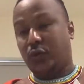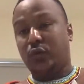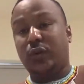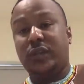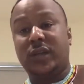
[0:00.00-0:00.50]

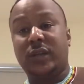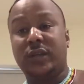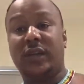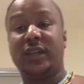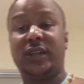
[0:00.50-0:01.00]
do it
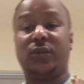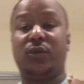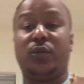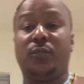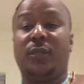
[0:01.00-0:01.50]
and rush
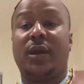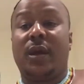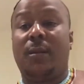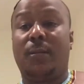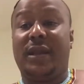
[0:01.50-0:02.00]
through,
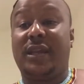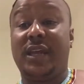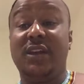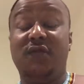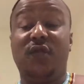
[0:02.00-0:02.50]
but
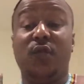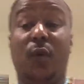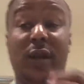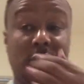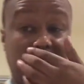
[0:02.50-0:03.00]
if you
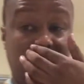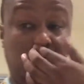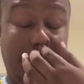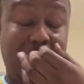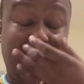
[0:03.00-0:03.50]
want
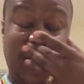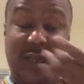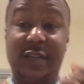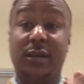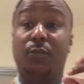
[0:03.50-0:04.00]
to get
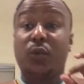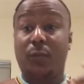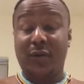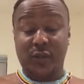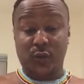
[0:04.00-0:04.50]
it the
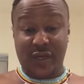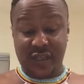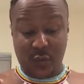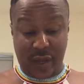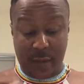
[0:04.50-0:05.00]
proper
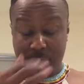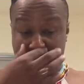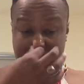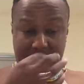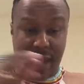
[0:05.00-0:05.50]
Swati way,
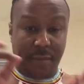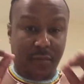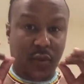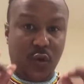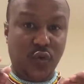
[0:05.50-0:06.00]

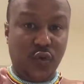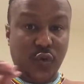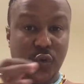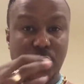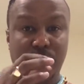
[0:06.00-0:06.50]
those
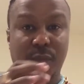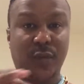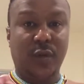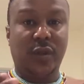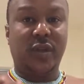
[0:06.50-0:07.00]
who
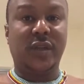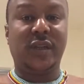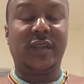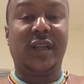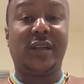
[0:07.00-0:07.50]
know the
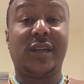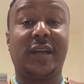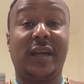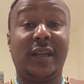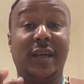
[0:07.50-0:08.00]
traditional
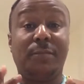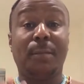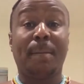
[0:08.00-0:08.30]
regalia